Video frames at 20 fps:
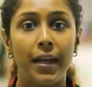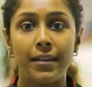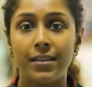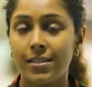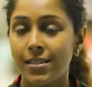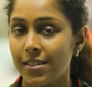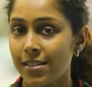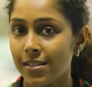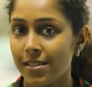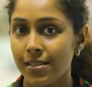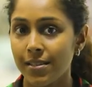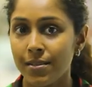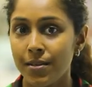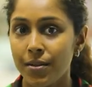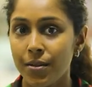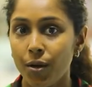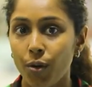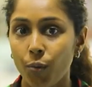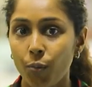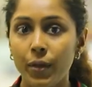it's
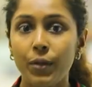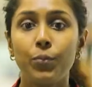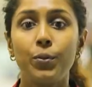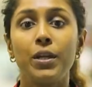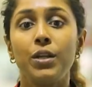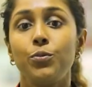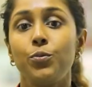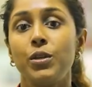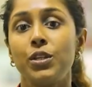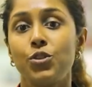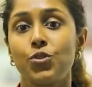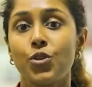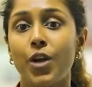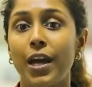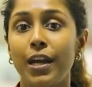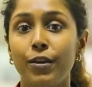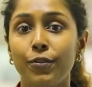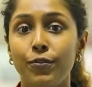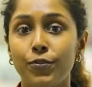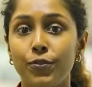we, we, we
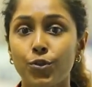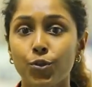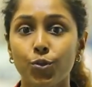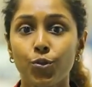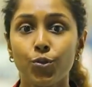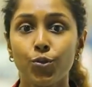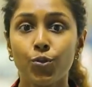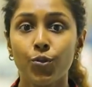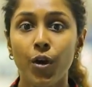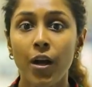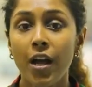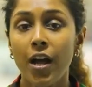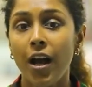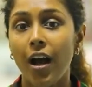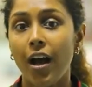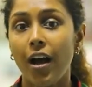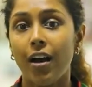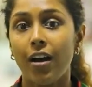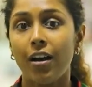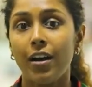strive to
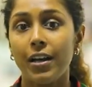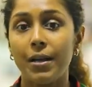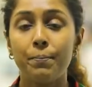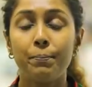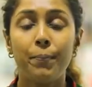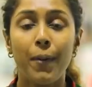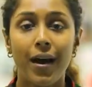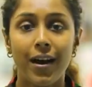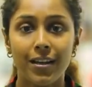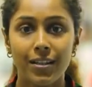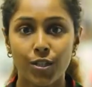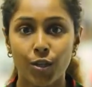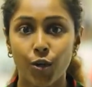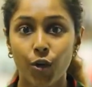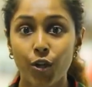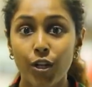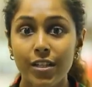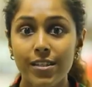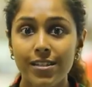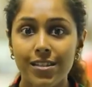uh, impart a
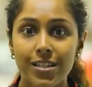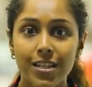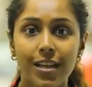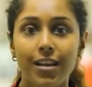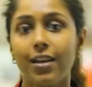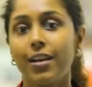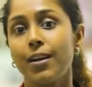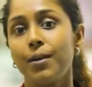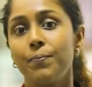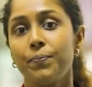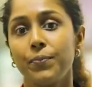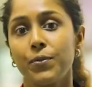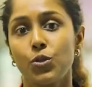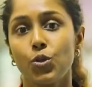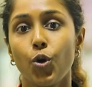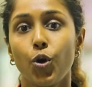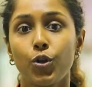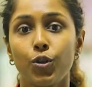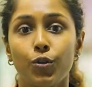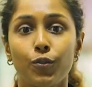holistic
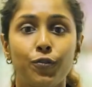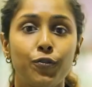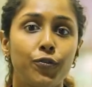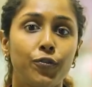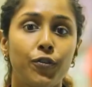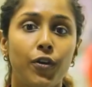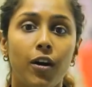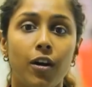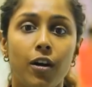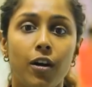sort of